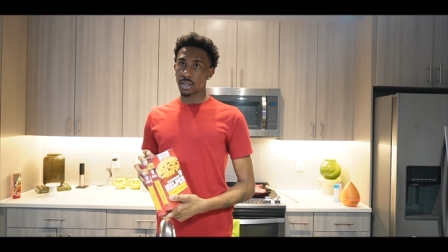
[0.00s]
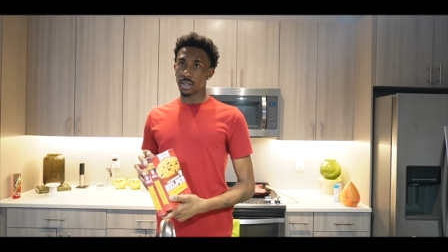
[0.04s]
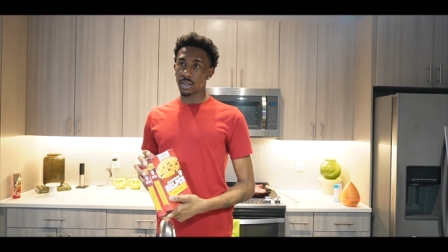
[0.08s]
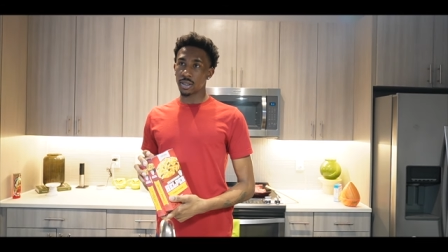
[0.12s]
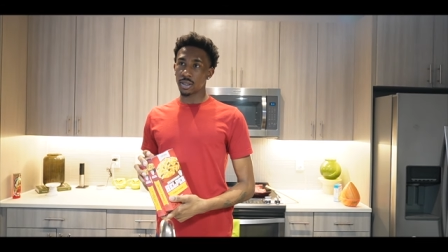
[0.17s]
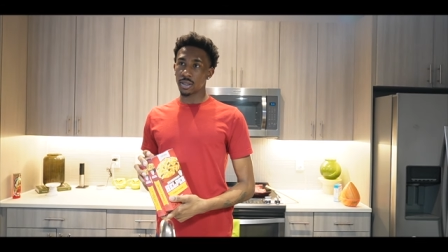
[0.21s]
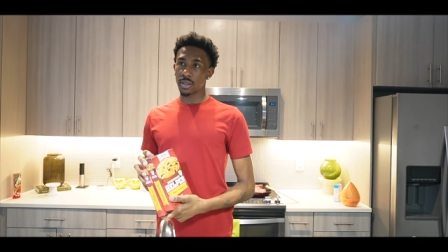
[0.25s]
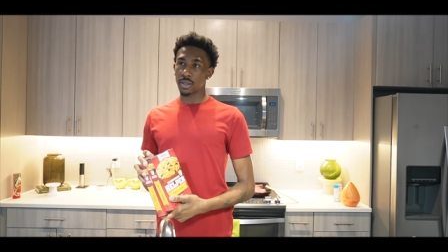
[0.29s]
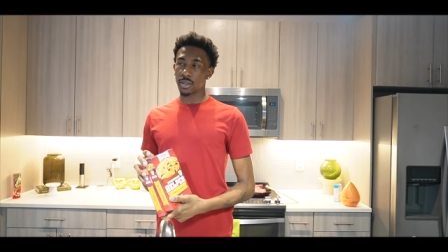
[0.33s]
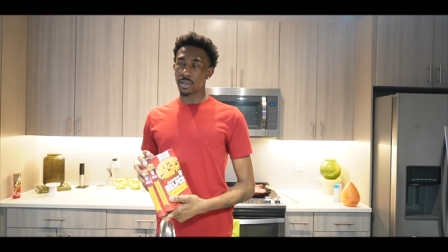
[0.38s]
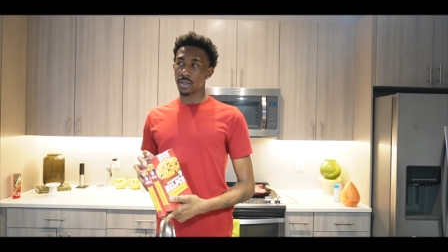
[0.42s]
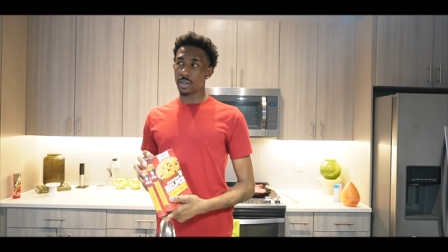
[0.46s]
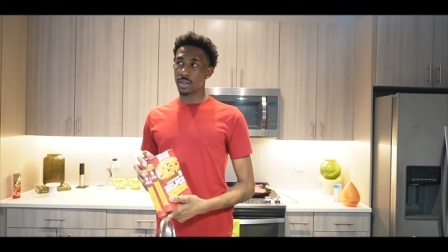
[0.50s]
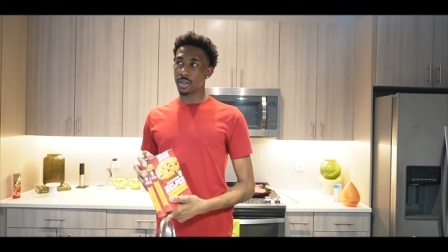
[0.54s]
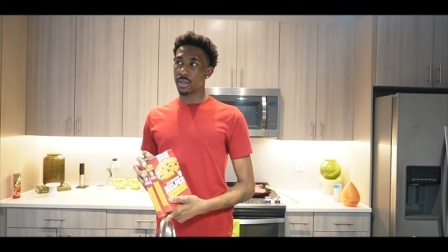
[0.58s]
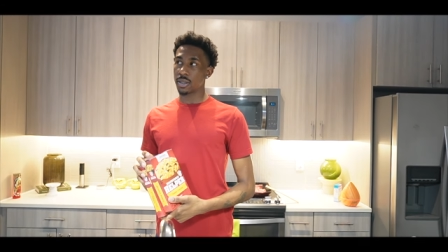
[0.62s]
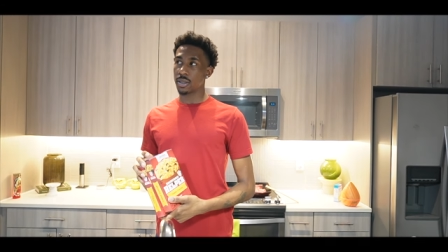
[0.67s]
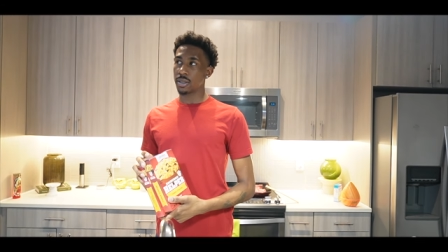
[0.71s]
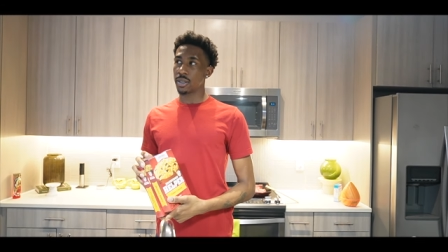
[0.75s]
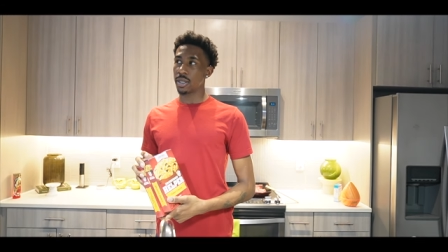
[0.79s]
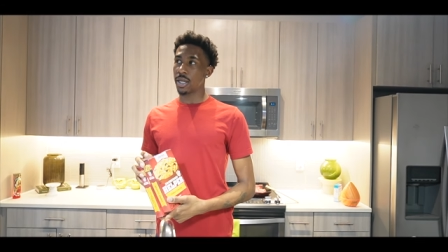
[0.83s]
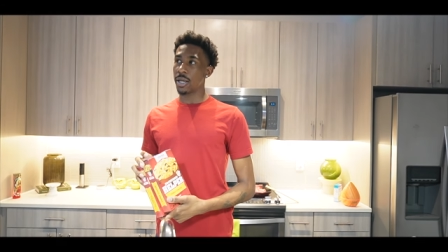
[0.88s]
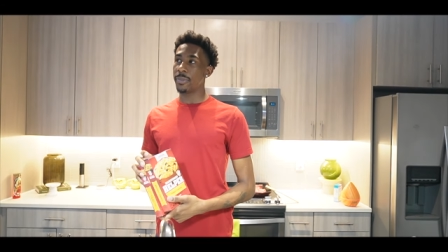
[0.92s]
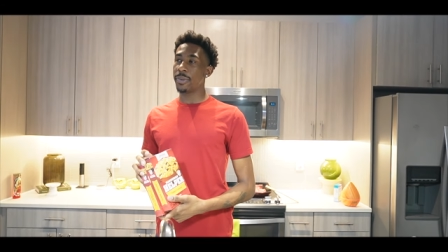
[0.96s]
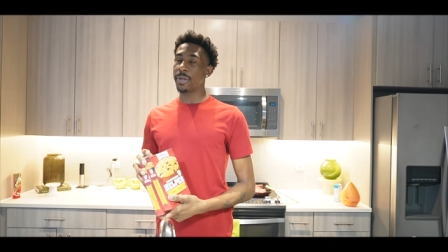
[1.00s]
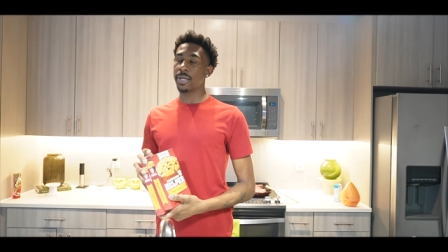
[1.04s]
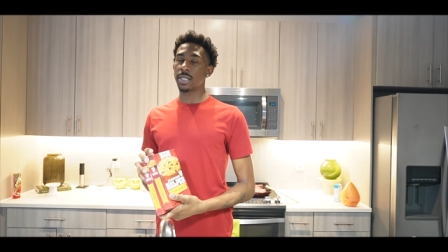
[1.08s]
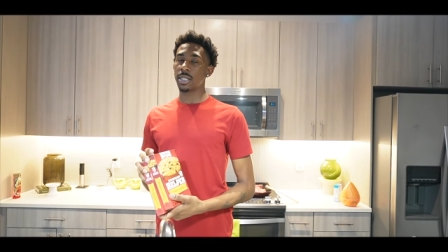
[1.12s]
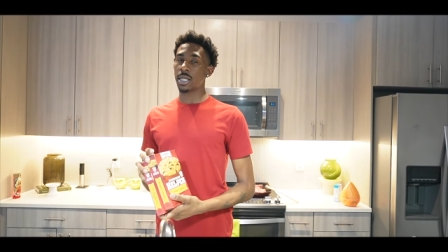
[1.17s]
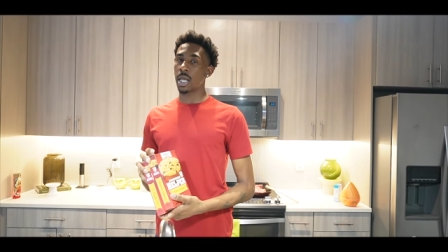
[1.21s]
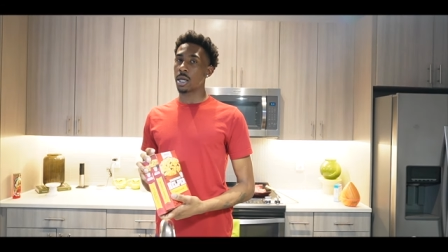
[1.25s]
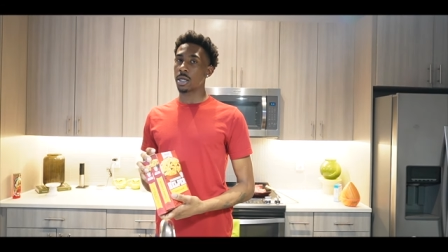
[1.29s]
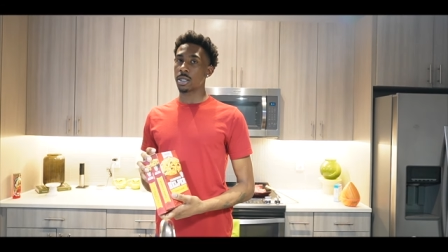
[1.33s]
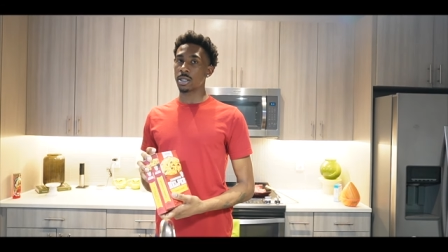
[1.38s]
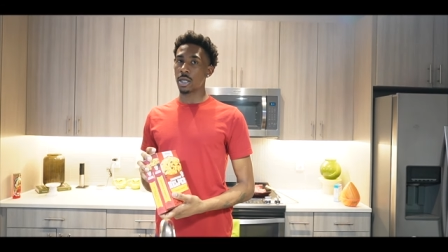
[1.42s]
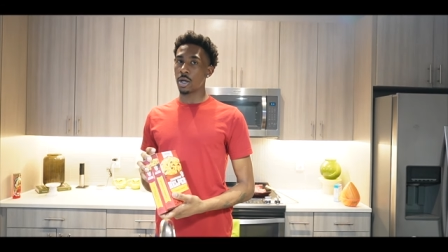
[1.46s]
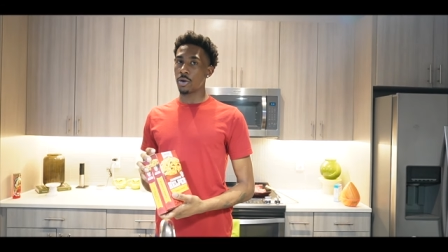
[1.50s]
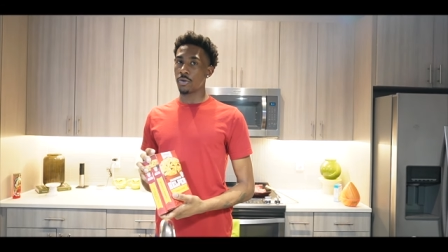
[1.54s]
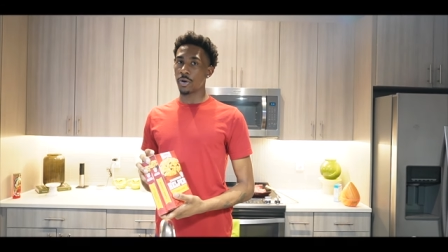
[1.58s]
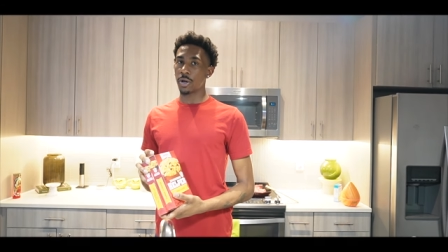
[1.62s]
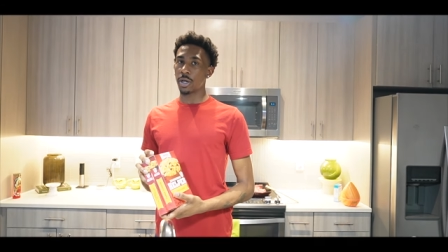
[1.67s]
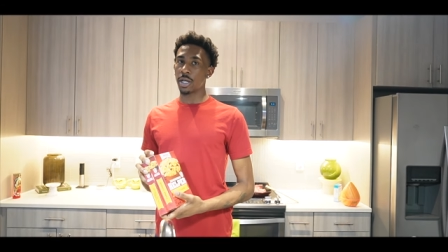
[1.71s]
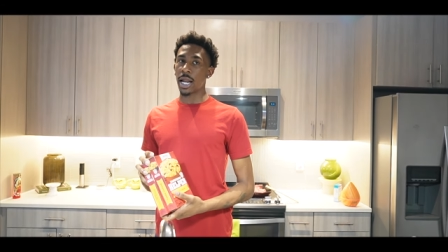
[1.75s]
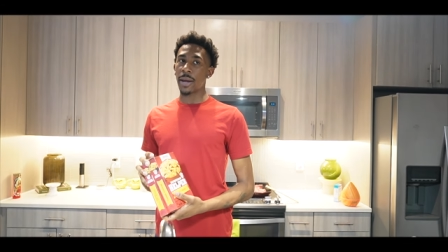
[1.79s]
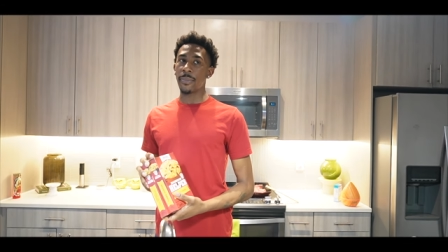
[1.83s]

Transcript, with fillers: And it be so good, huh? It be like so good.